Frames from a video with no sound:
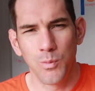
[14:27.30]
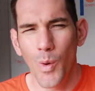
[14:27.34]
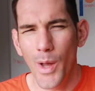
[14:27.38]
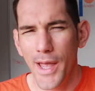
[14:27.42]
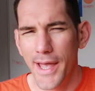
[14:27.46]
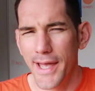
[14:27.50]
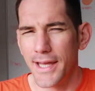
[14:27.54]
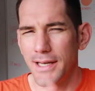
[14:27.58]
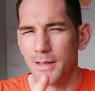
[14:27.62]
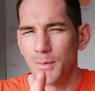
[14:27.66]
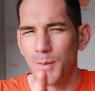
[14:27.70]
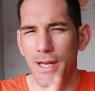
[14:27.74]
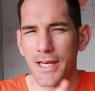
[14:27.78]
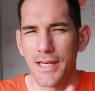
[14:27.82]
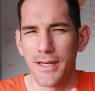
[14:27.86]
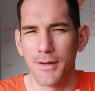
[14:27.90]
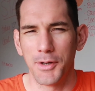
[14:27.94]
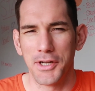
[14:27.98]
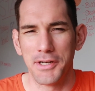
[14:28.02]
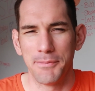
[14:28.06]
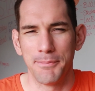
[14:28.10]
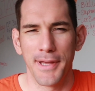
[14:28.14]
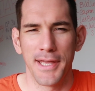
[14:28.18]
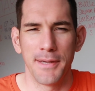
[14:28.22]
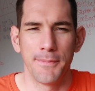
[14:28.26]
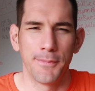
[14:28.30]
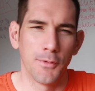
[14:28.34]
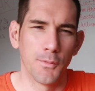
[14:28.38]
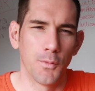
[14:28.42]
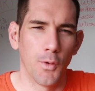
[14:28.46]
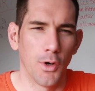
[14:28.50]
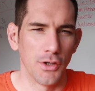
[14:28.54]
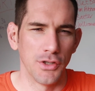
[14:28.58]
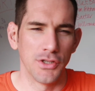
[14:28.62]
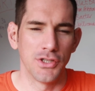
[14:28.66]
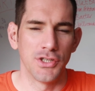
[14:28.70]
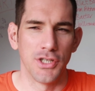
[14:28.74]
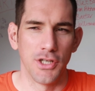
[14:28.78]
weird when people
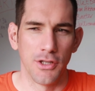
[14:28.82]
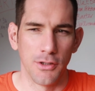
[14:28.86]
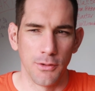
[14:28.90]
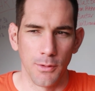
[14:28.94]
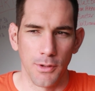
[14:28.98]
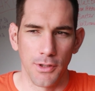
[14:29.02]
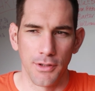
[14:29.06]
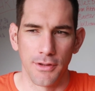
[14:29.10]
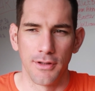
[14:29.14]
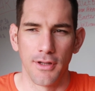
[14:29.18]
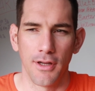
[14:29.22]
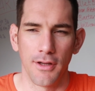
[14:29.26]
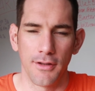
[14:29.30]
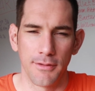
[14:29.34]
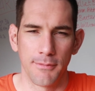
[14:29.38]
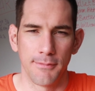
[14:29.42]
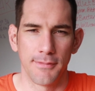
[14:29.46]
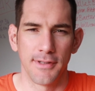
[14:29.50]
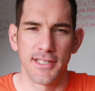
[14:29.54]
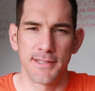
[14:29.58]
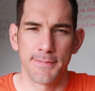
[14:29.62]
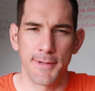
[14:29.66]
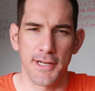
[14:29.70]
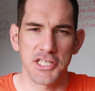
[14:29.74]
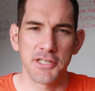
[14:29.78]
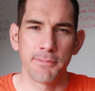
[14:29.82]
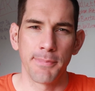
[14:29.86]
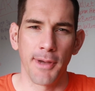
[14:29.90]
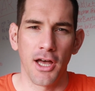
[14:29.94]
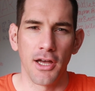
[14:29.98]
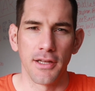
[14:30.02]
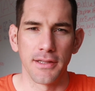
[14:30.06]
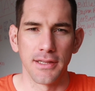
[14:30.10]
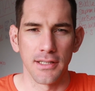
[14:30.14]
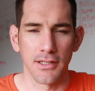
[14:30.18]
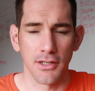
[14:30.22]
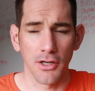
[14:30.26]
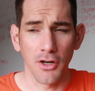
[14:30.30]
watch you on especially
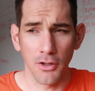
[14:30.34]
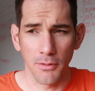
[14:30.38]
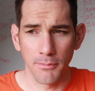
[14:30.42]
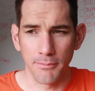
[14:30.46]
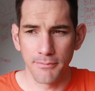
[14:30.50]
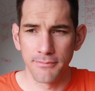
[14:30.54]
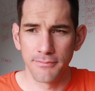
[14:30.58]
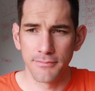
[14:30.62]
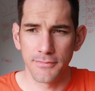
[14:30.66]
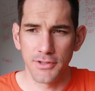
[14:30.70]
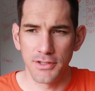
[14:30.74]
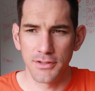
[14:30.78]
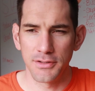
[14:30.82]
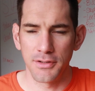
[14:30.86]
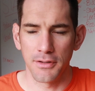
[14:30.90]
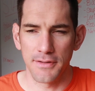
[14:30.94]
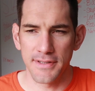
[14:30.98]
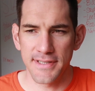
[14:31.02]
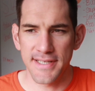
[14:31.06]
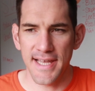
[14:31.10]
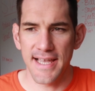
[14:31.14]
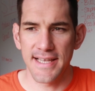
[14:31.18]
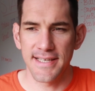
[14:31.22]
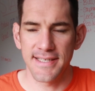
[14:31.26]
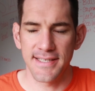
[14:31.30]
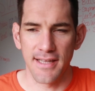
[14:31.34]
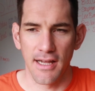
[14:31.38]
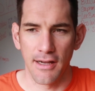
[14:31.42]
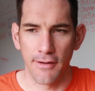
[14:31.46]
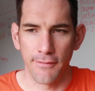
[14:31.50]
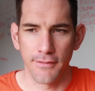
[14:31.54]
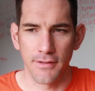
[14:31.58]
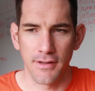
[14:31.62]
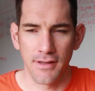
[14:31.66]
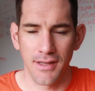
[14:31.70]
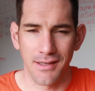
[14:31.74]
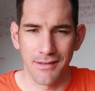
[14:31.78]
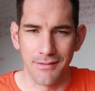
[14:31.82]
behind the com, you sort of say
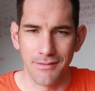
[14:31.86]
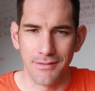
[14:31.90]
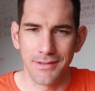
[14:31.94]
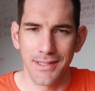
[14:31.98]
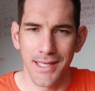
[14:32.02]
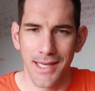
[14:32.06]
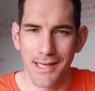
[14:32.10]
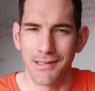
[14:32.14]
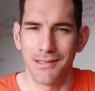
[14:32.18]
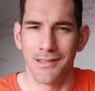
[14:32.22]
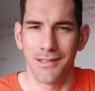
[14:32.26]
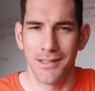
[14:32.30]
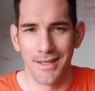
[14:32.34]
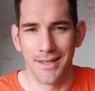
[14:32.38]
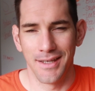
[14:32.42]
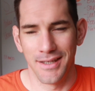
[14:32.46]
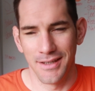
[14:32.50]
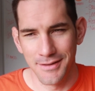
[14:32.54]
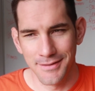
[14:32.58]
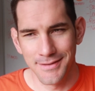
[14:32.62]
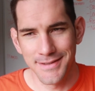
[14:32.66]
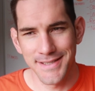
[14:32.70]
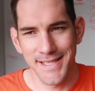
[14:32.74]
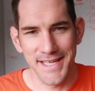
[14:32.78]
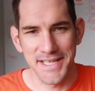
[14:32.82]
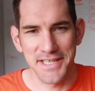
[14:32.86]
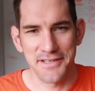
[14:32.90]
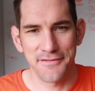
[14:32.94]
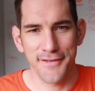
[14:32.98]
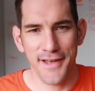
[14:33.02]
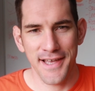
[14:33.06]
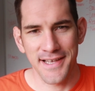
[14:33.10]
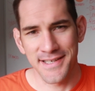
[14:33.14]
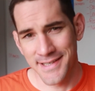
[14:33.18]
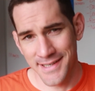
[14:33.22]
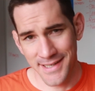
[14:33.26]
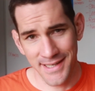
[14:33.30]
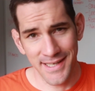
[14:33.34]
stuff and you think, well, yeah, you can see in his
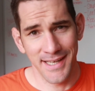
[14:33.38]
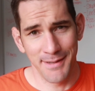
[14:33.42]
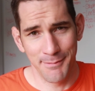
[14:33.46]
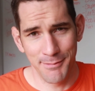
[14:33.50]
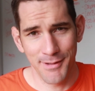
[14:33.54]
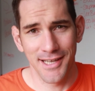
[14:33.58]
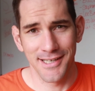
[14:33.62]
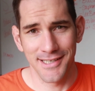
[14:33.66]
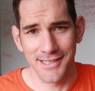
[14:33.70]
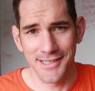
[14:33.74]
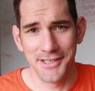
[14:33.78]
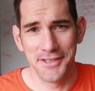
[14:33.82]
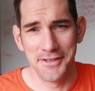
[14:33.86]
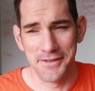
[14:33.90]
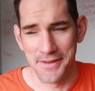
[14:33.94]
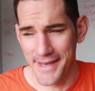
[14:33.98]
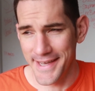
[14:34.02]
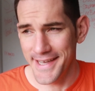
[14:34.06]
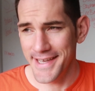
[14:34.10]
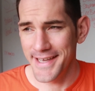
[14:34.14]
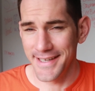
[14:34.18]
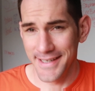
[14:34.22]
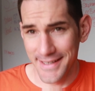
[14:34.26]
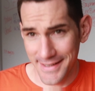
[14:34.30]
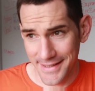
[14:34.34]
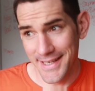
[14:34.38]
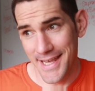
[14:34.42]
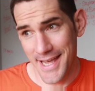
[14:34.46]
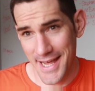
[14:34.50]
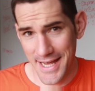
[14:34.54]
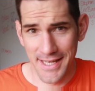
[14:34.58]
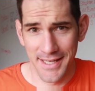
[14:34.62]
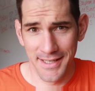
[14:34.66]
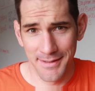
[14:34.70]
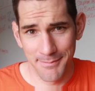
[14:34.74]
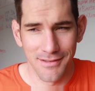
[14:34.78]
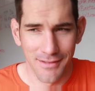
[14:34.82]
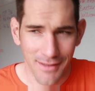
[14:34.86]
face, he bloody knew that.
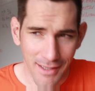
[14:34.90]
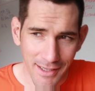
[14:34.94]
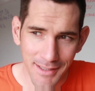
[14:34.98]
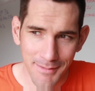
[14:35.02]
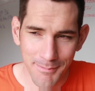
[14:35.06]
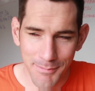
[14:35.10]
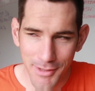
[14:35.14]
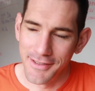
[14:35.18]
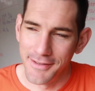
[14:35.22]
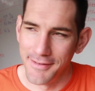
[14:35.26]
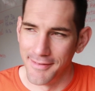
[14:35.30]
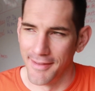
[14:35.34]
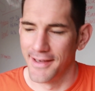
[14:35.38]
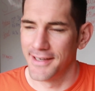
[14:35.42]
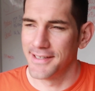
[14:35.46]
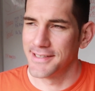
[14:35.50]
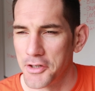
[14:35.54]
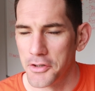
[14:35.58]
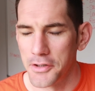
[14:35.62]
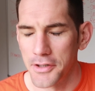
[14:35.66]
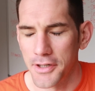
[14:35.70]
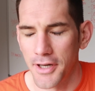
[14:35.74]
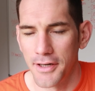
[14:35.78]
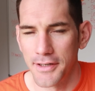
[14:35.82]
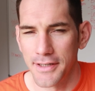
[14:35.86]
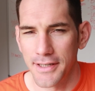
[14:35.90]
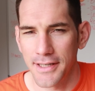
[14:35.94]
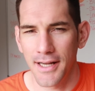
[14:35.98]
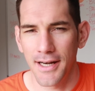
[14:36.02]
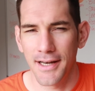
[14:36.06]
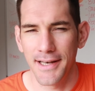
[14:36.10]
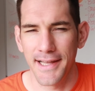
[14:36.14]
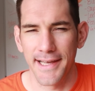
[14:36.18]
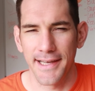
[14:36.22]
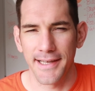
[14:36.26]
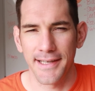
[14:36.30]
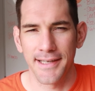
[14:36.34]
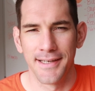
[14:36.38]
Yeah, knew that. Got to kind of
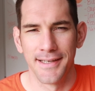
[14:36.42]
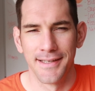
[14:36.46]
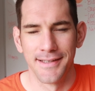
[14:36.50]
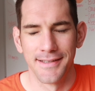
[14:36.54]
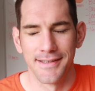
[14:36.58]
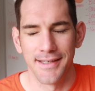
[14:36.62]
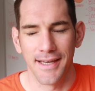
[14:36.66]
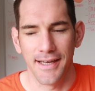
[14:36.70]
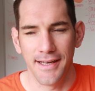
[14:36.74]
click.